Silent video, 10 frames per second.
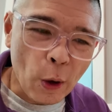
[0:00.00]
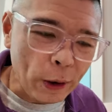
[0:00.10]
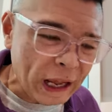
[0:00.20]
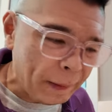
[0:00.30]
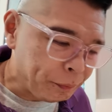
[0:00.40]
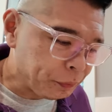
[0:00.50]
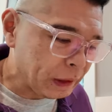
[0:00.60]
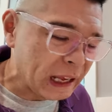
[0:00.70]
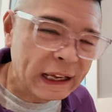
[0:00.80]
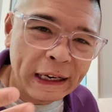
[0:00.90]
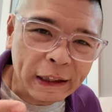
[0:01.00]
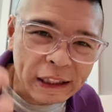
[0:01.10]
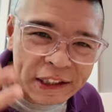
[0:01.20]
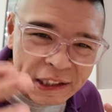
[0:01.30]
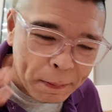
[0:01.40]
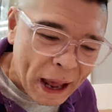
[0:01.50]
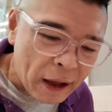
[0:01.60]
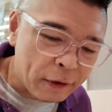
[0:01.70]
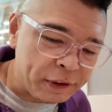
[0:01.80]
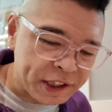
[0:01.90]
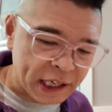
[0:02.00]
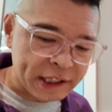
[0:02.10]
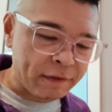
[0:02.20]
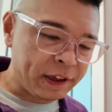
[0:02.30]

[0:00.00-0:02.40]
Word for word: Oh yeah, that kind of cleanses the palate, resets